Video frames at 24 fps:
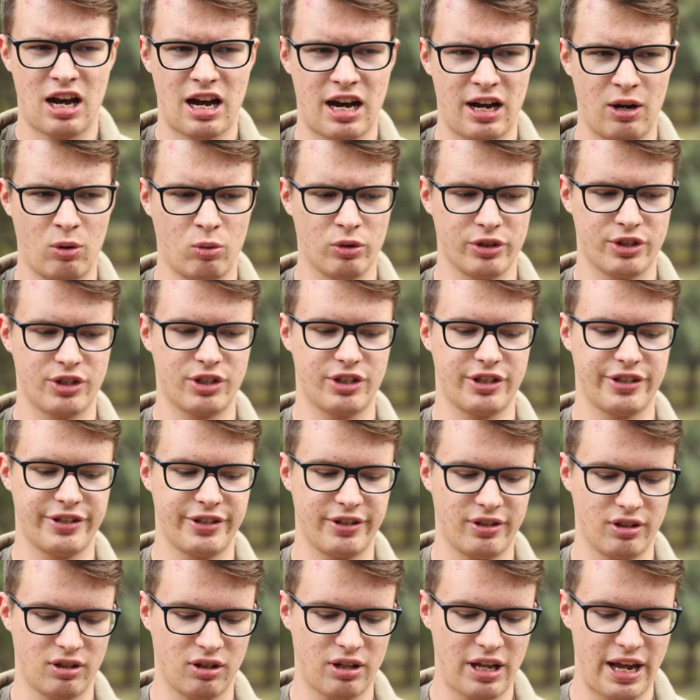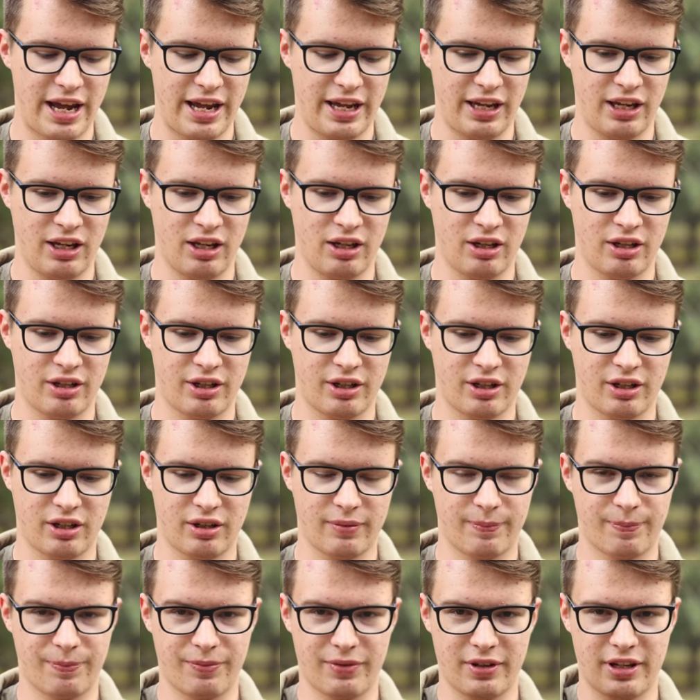I was laying
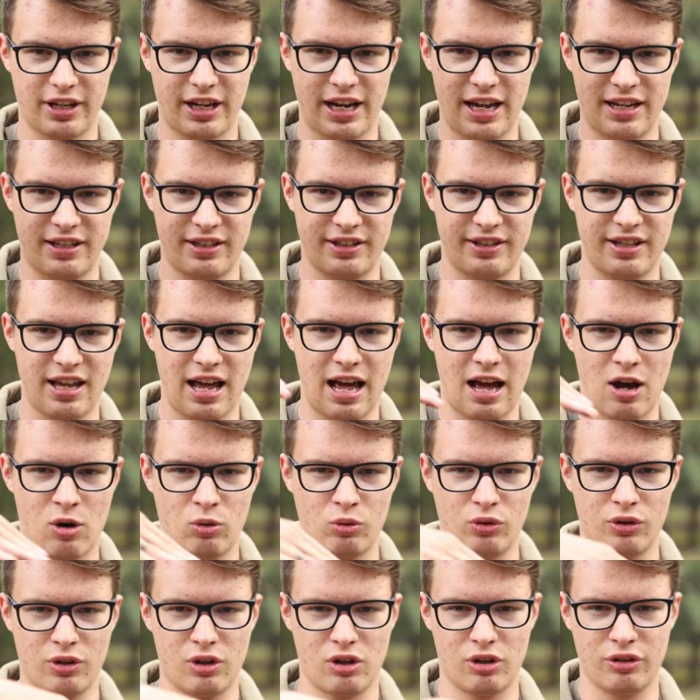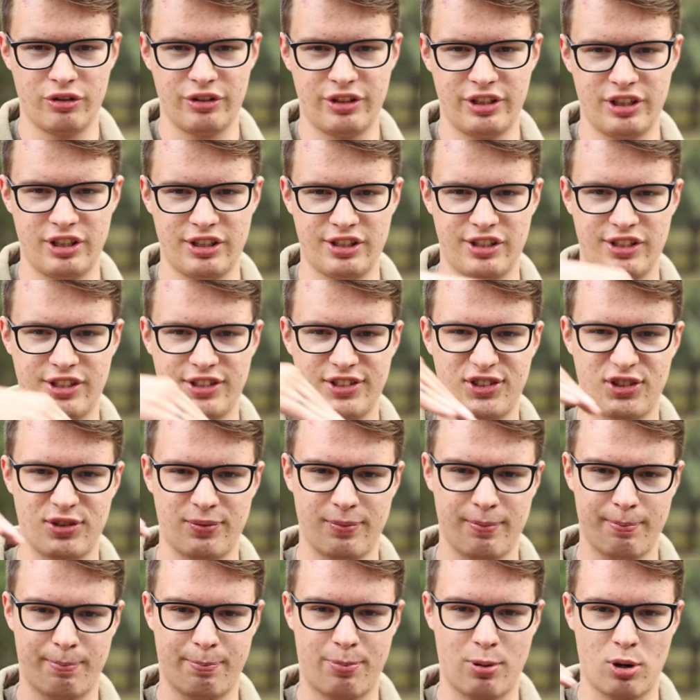head down on this
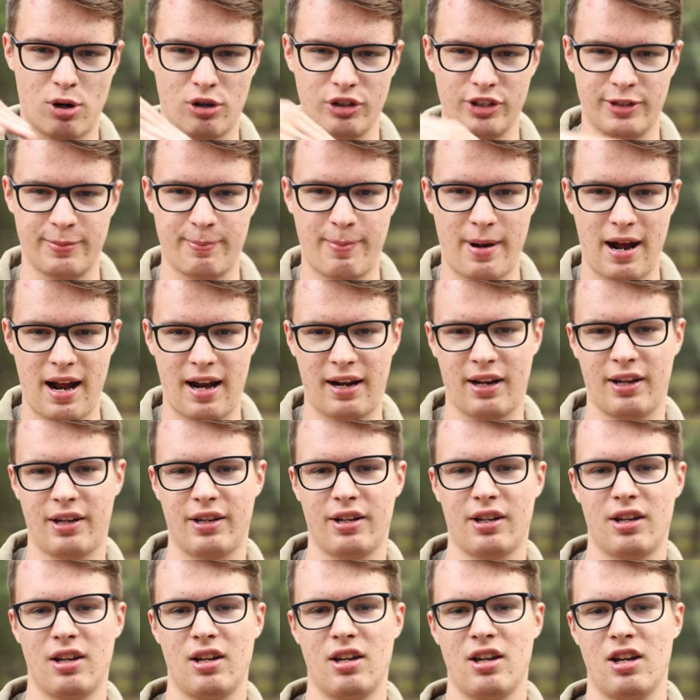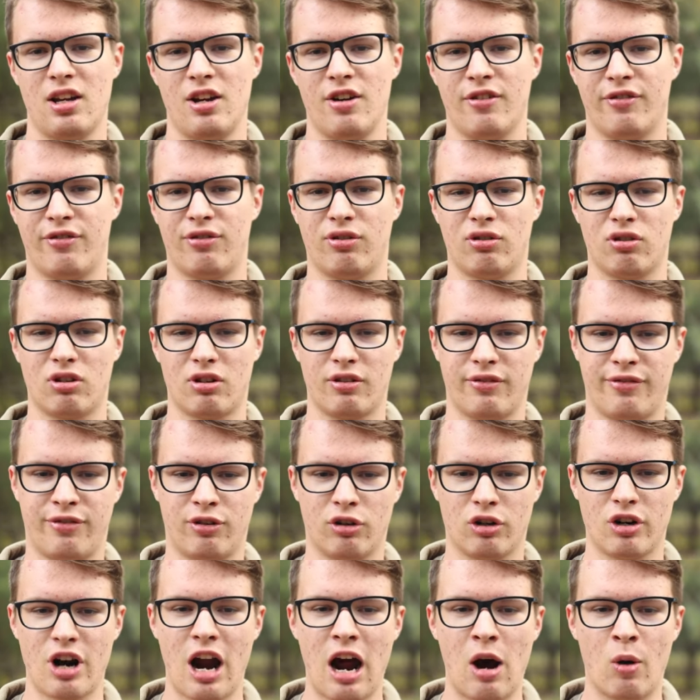pond bank for
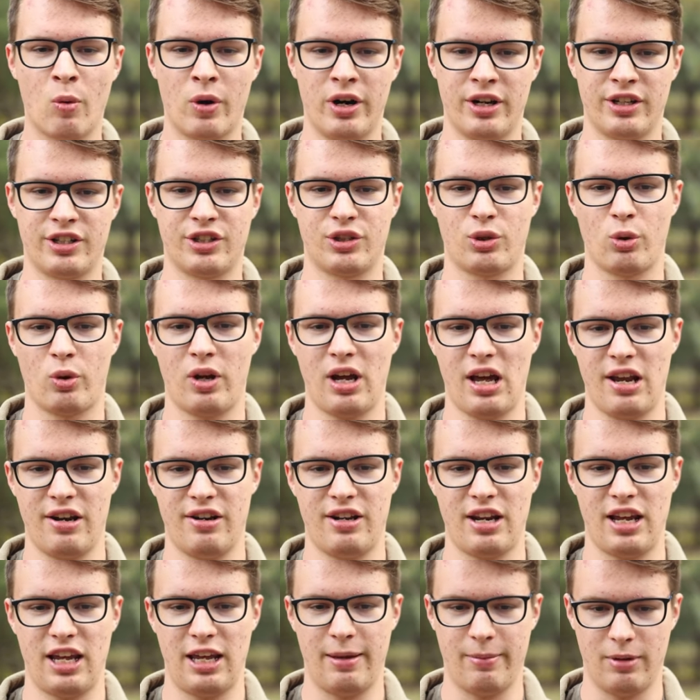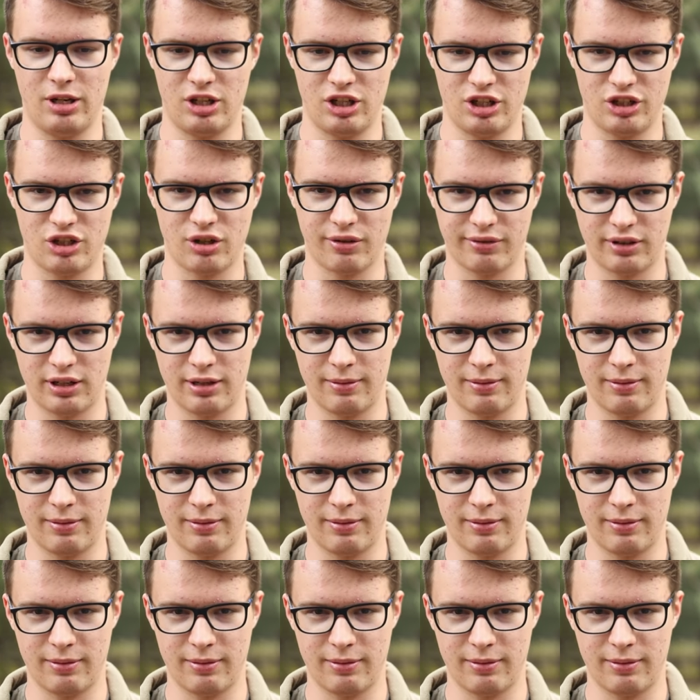four hours to get the images of